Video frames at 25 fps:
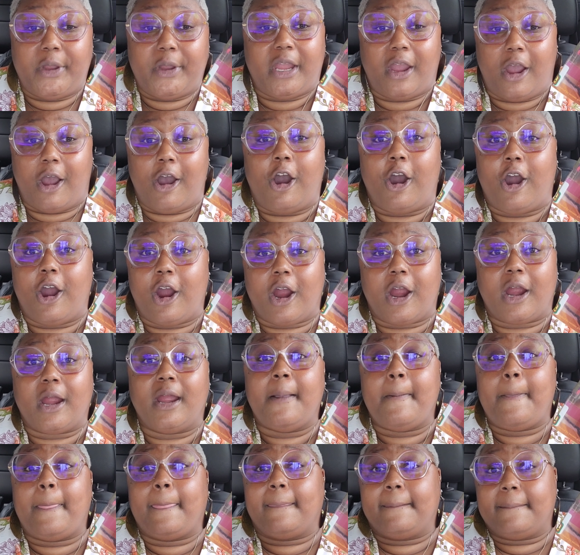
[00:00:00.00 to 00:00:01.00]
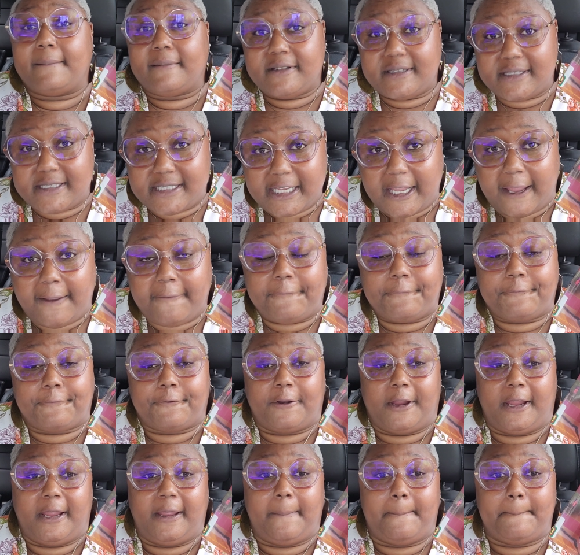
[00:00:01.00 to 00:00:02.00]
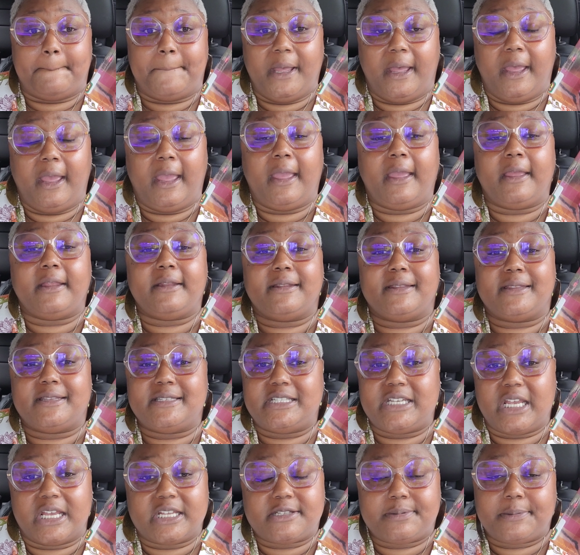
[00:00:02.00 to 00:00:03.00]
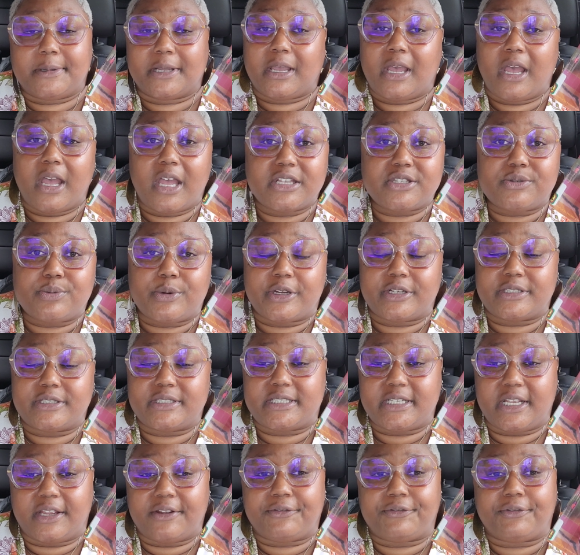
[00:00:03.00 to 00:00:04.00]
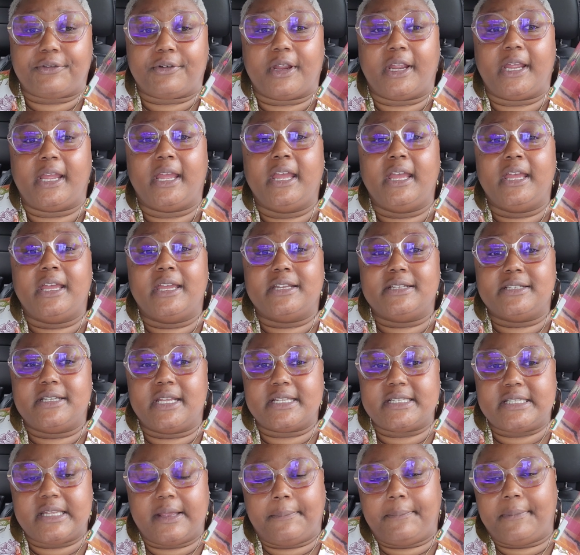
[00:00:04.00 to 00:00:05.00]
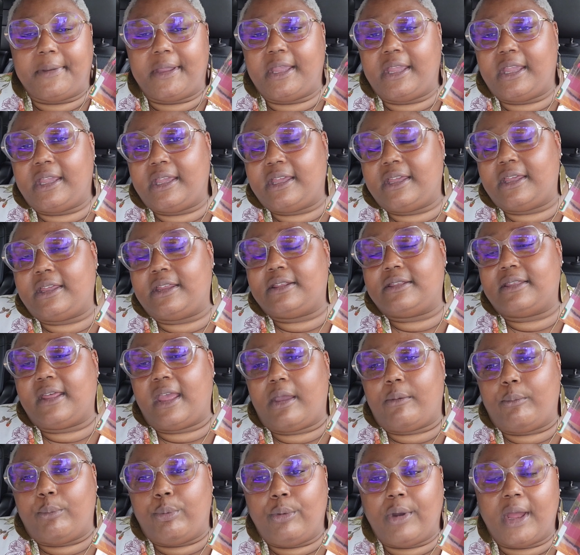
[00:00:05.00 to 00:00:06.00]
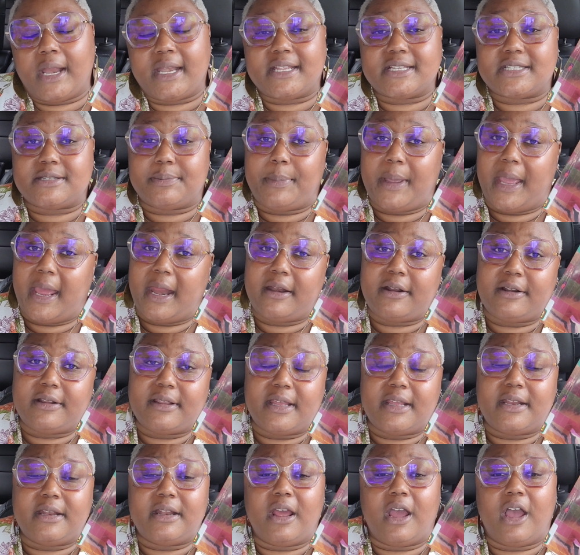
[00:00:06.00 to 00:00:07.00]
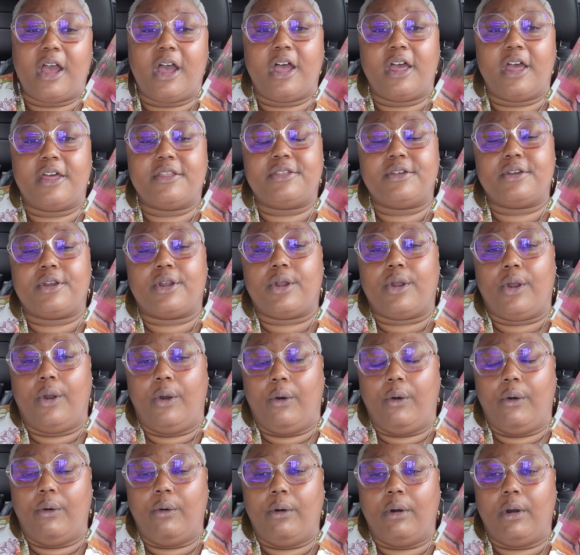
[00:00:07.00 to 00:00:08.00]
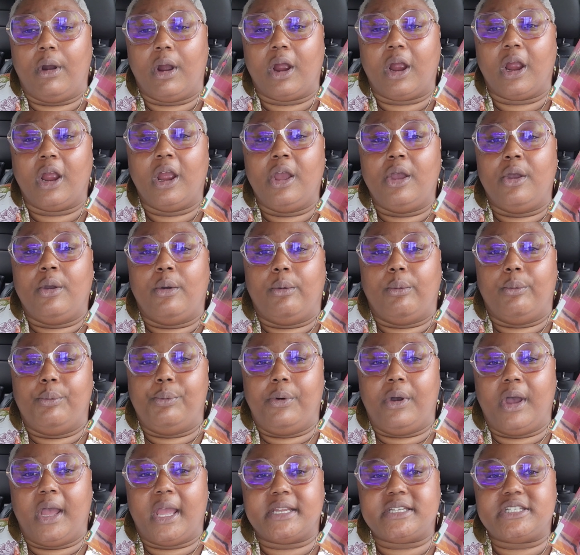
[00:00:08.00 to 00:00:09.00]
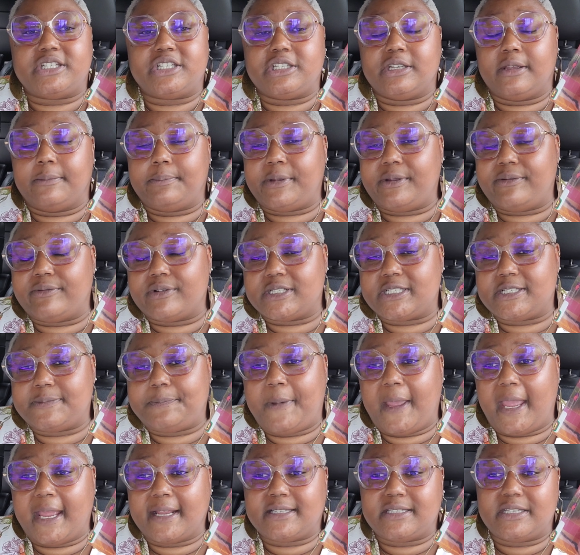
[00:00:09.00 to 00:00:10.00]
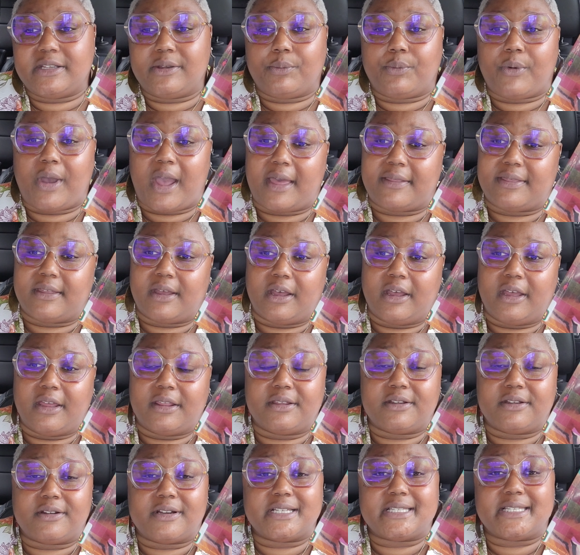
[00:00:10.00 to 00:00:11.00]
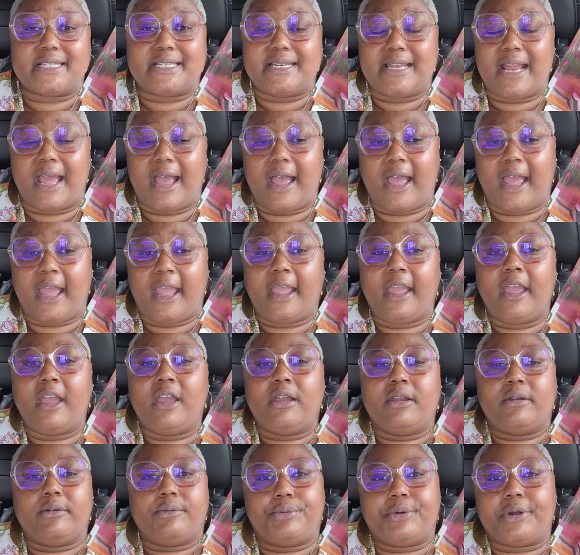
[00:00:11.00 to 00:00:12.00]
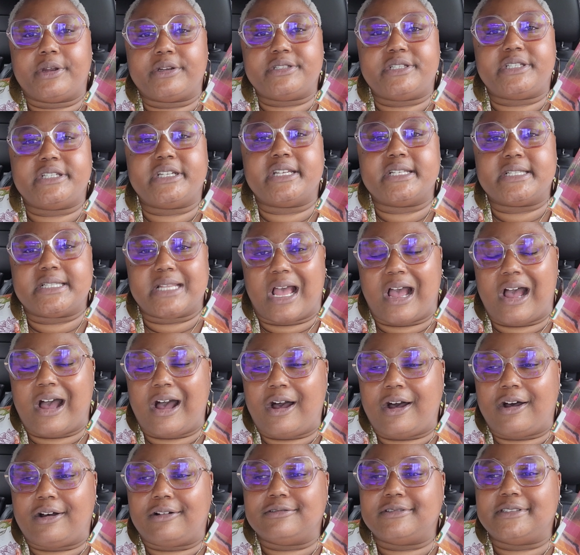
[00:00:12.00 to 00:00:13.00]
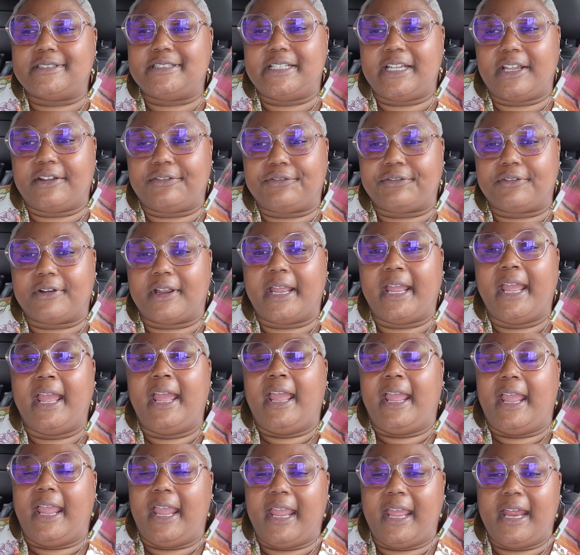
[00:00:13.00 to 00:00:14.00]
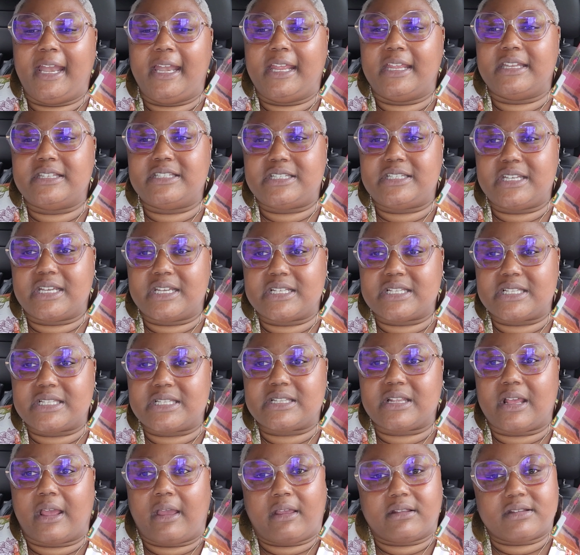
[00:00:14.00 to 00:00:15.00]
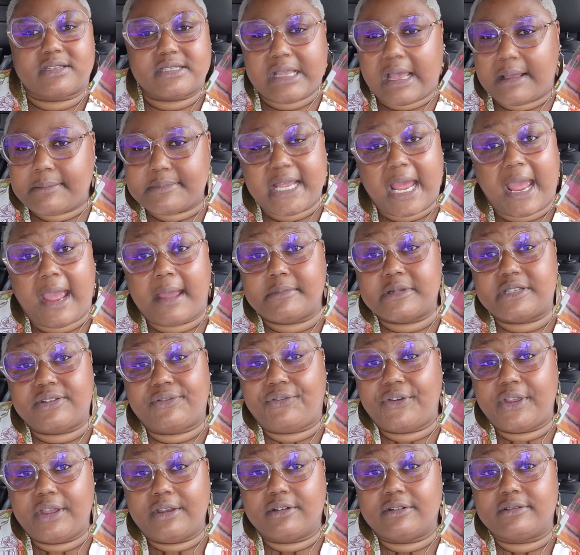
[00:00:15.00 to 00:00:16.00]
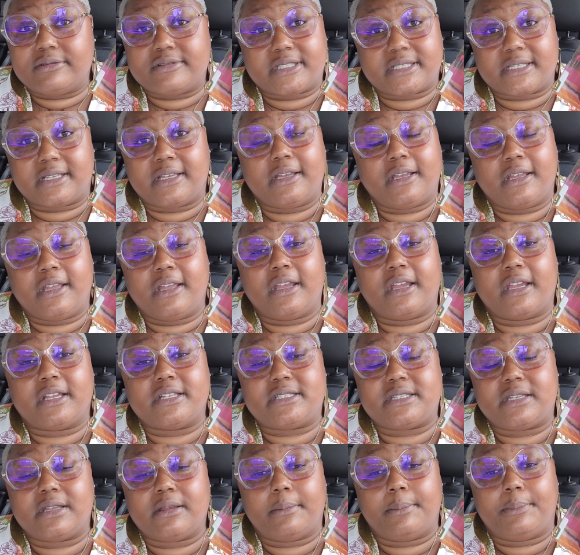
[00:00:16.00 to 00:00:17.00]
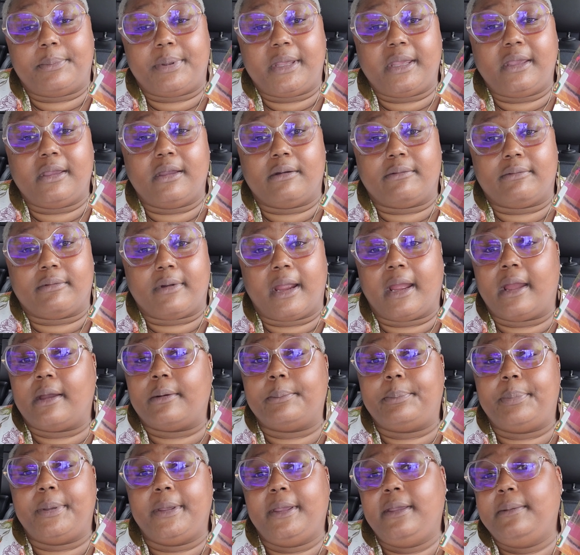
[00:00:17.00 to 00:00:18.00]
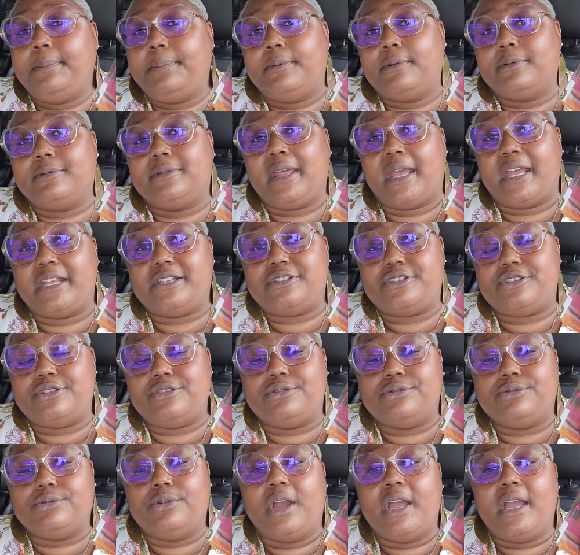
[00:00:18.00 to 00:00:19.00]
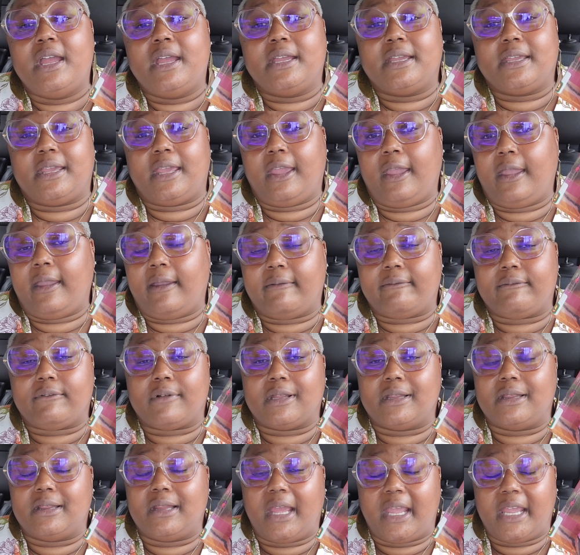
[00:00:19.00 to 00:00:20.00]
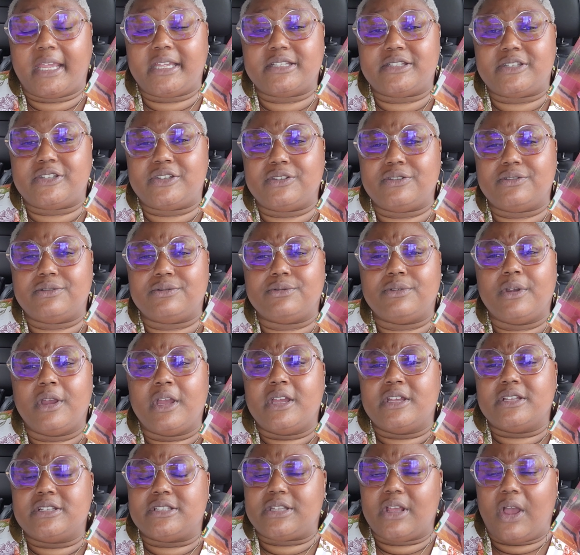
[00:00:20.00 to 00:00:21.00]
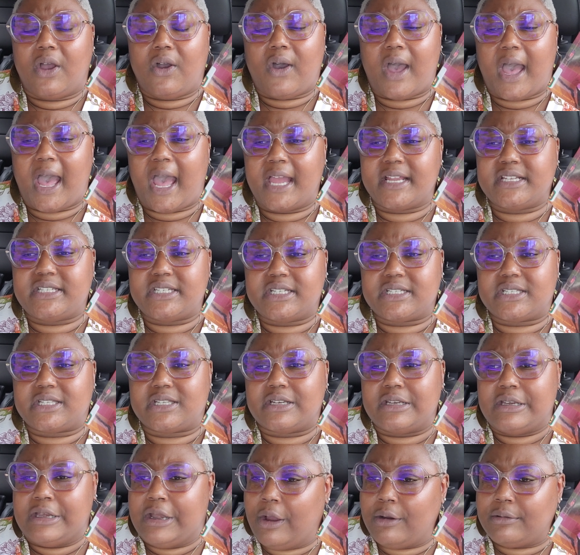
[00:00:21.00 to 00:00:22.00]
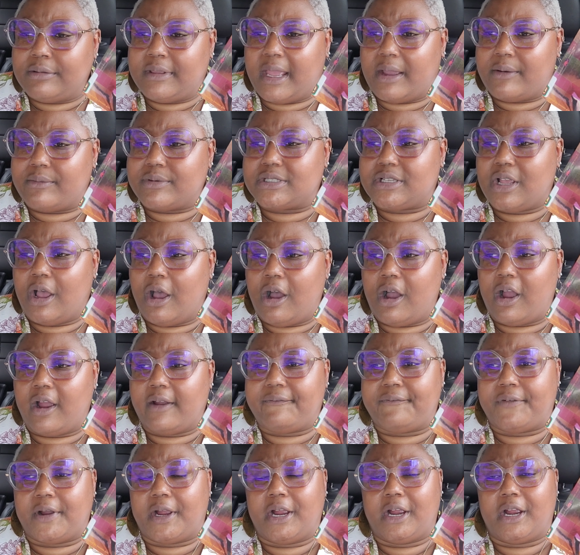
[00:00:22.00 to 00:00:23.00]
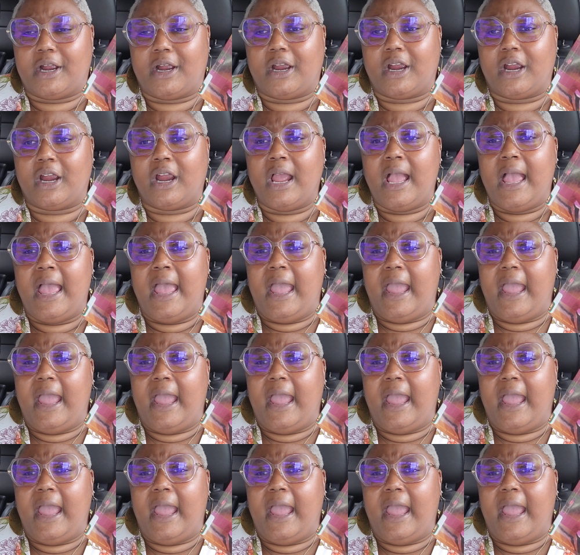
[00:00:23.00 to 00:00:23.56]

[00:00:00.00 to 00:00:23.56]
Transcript: We are different, but just because we're different doesn't mean that one is better than the other or one should be respected while the other is not. We're just all different. And it just sometimes feels good to be around people that you can relate to. So I just know that was hard for her.